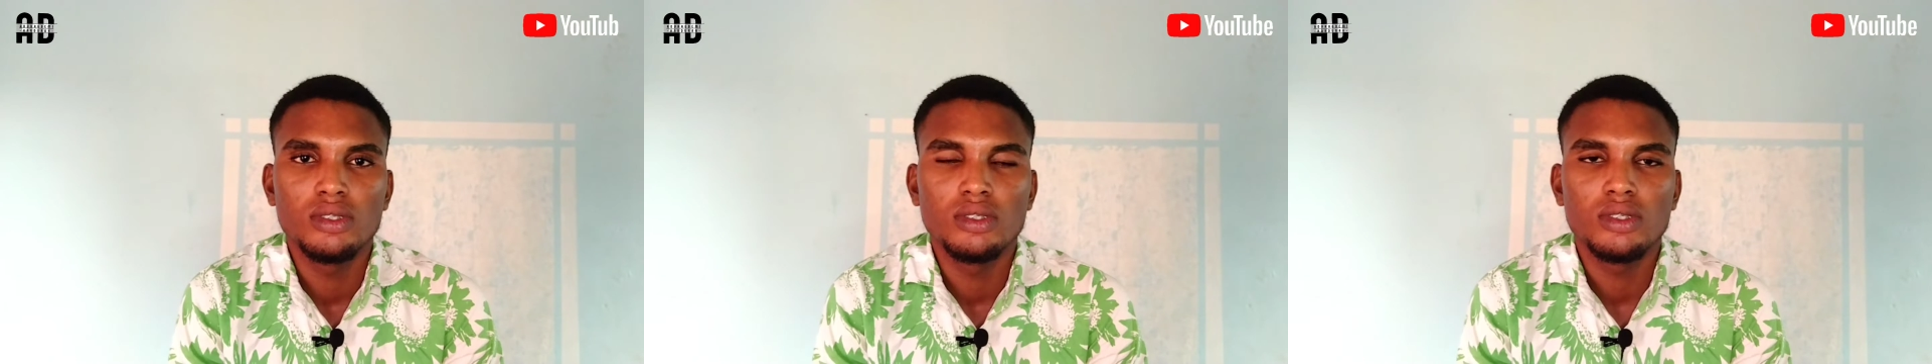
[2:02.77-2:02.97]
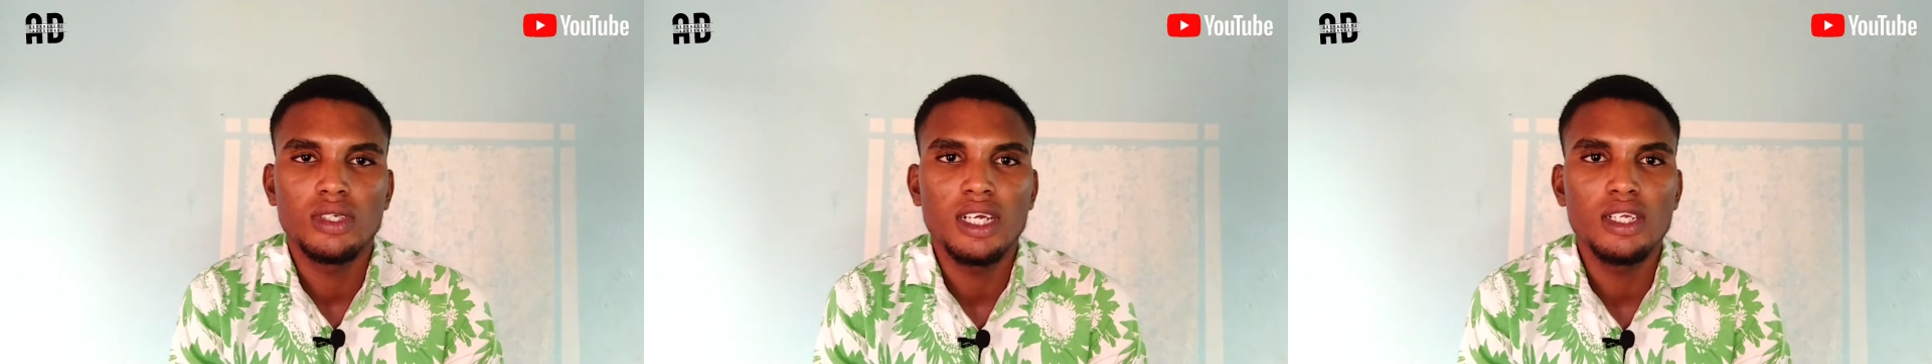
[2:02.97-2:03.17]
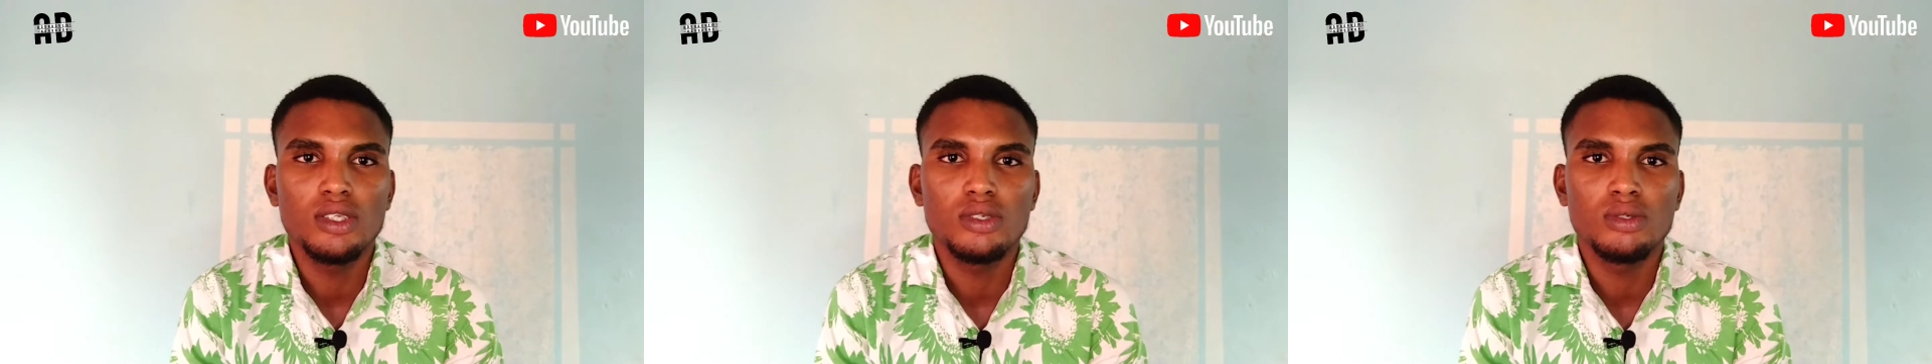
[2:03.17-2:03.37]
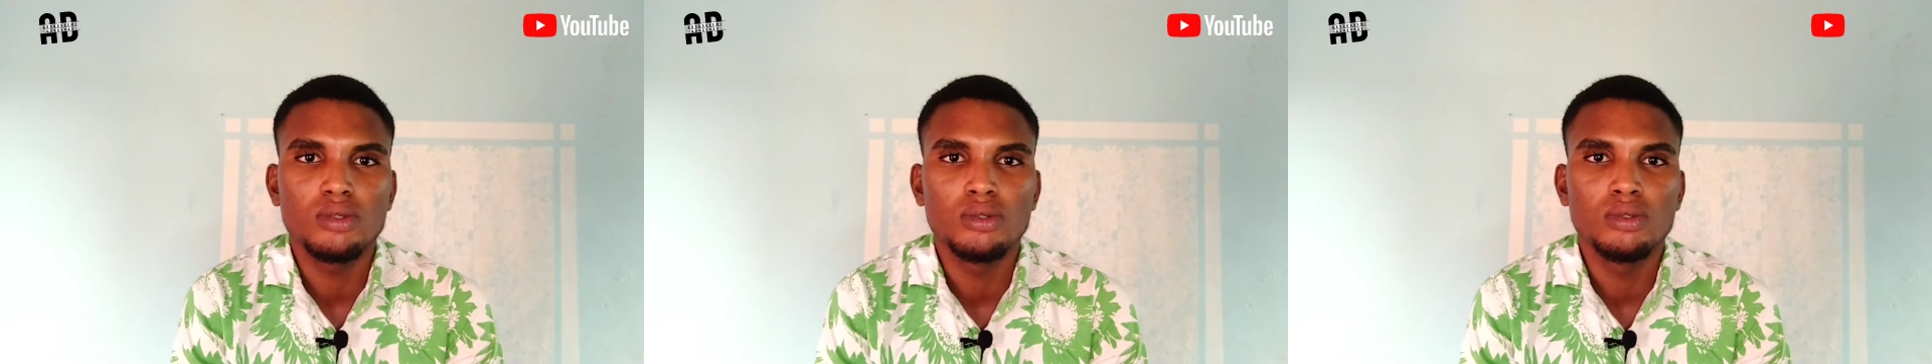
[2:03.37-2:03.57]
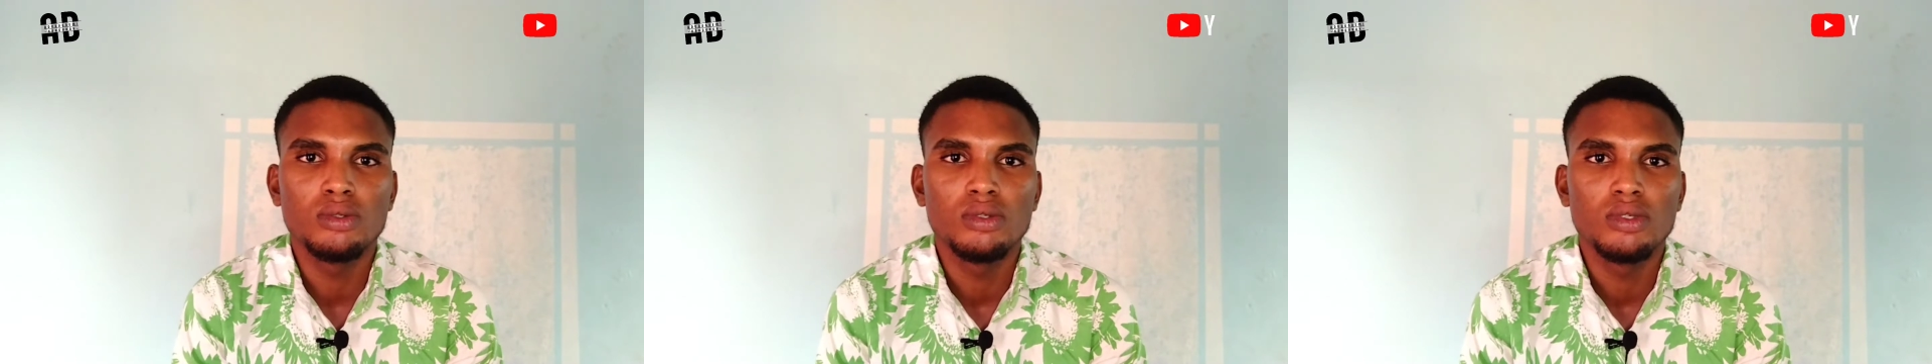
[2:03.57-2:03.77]
trying
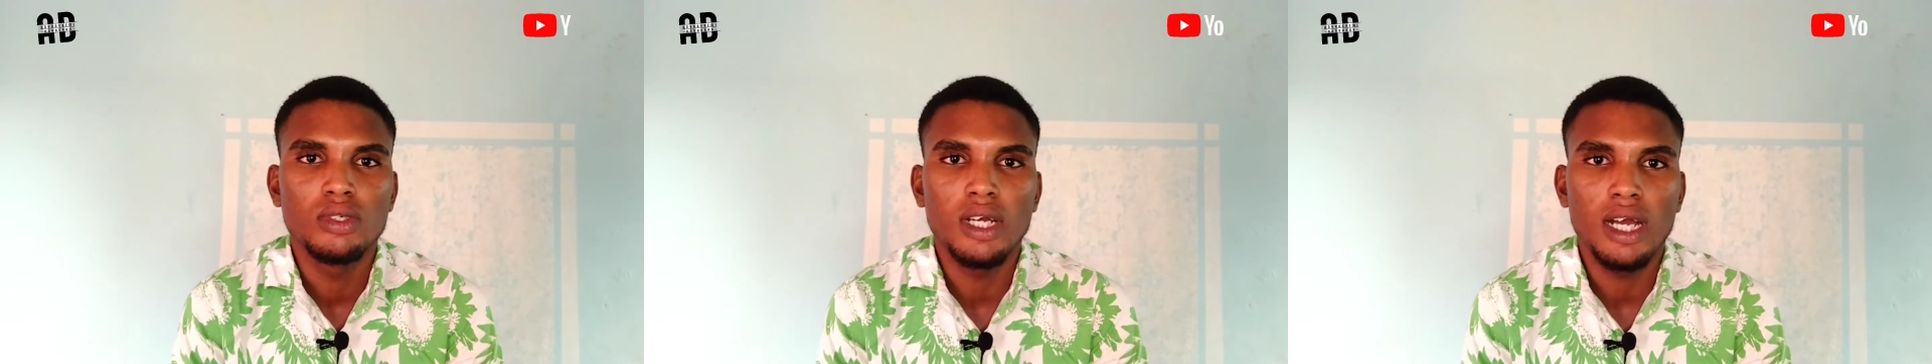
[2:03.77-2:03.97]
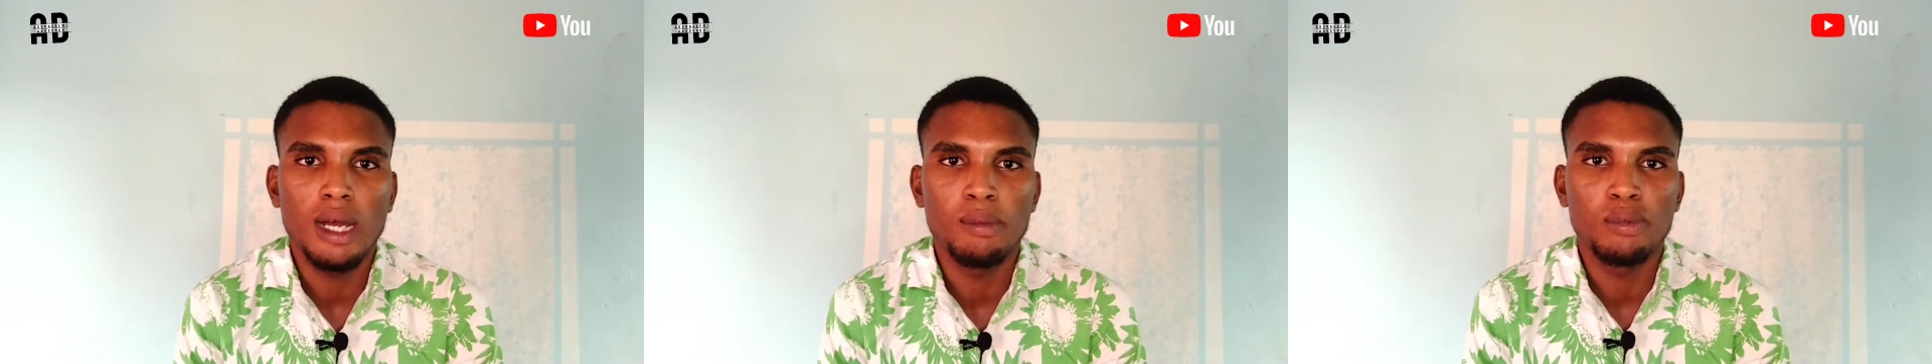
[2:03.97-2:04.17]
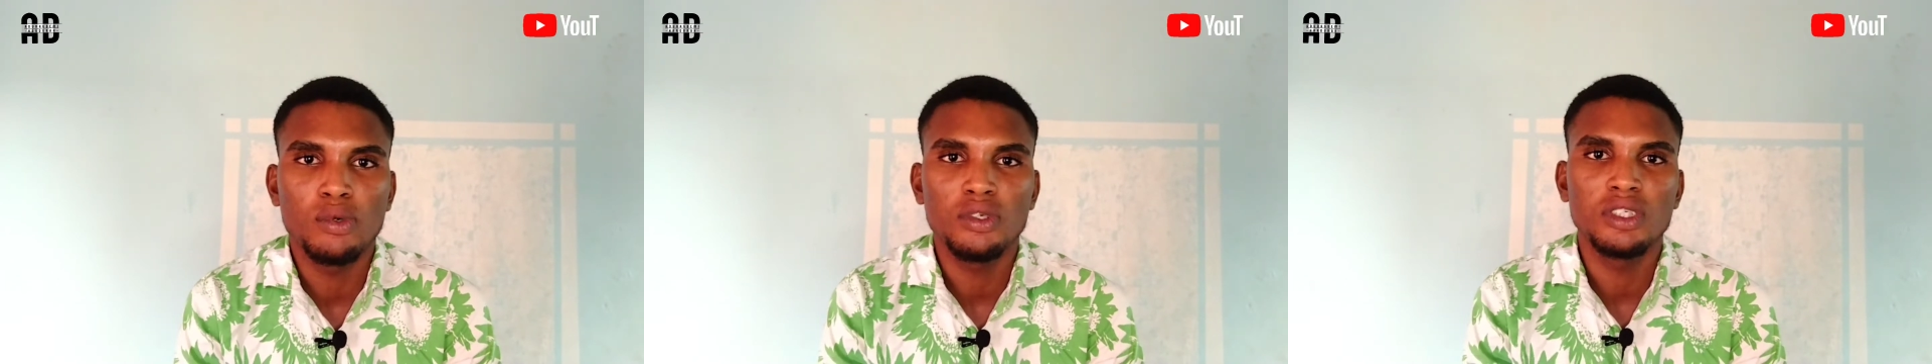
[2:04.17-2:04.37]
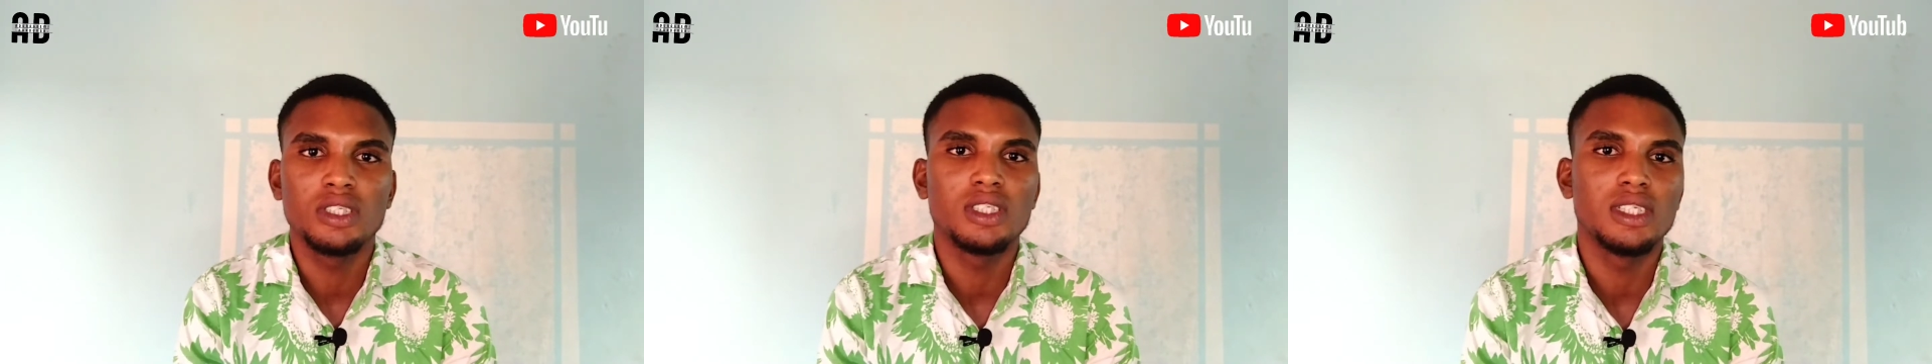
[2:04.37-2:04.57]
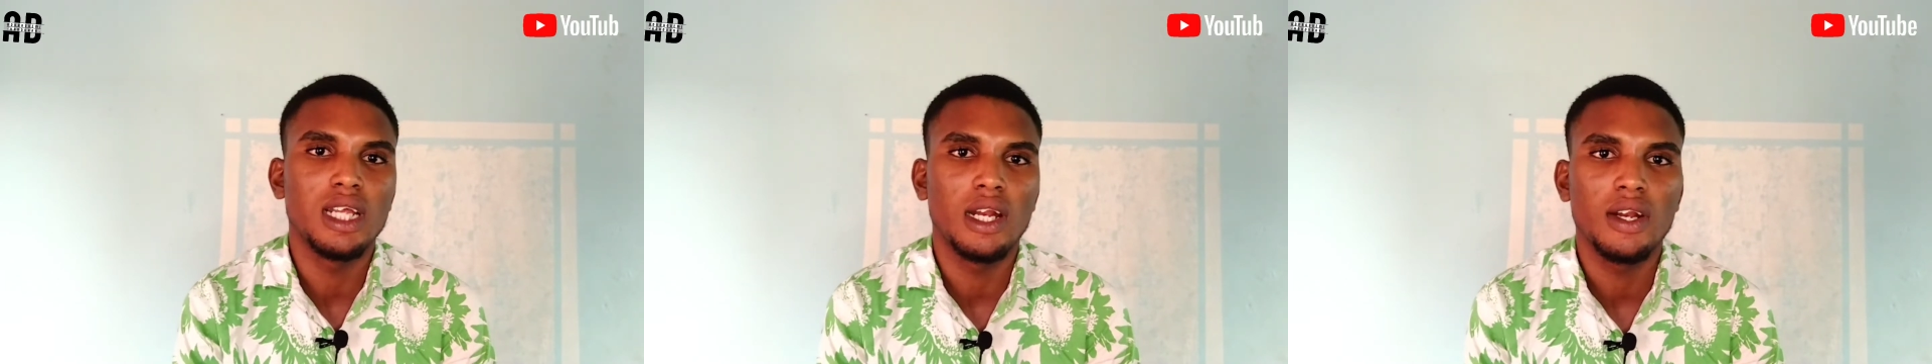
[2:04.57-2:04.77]
to approach
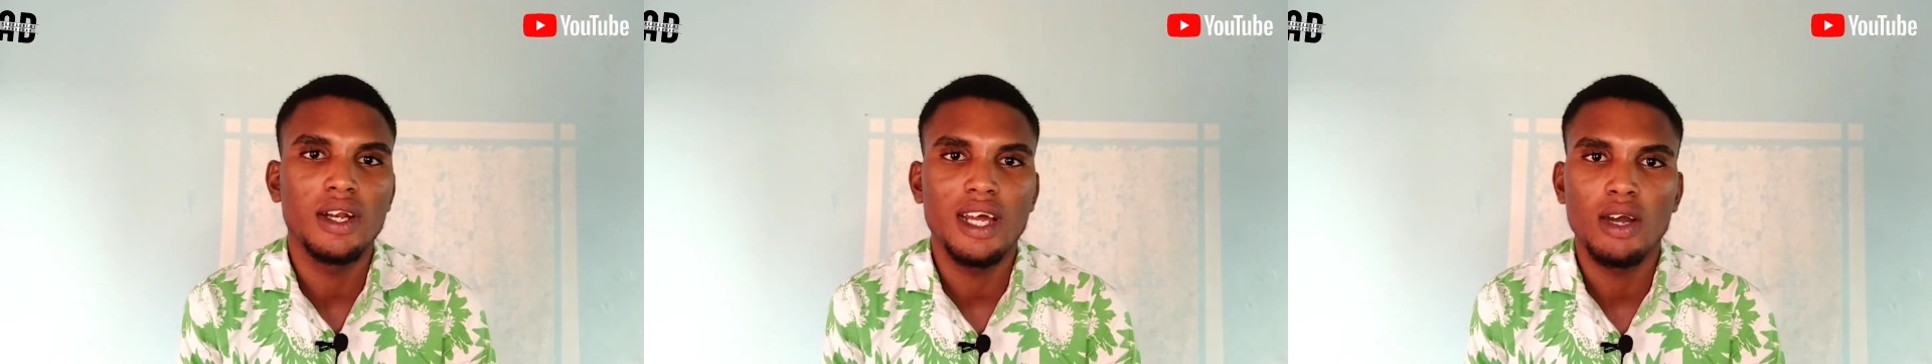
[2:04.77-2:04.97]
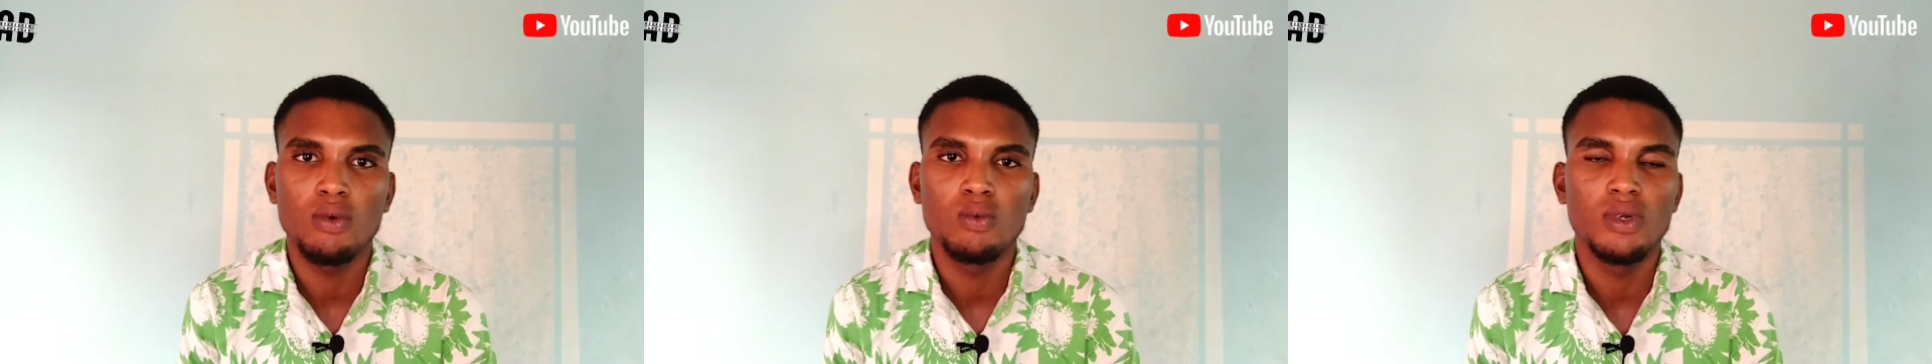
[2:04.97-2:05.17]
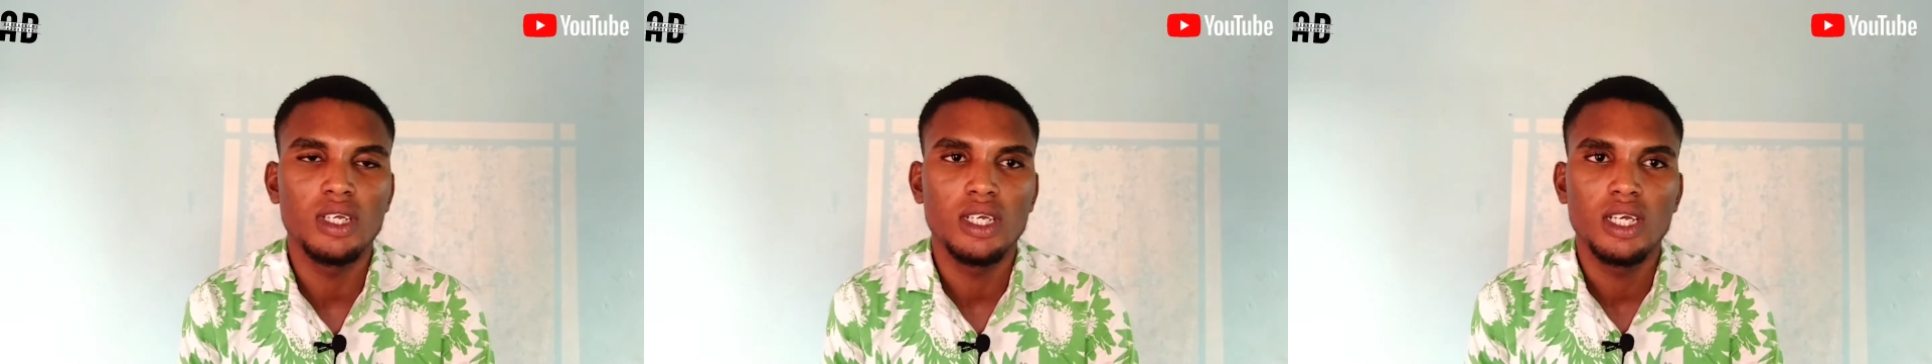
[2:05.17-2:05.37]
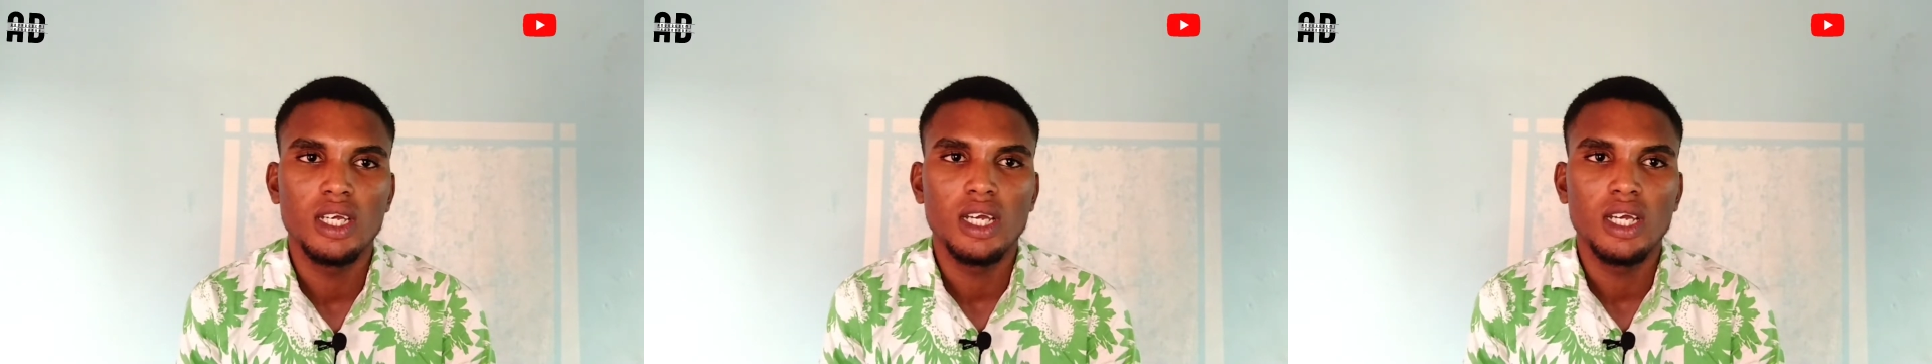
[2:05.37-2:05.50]
it in another way,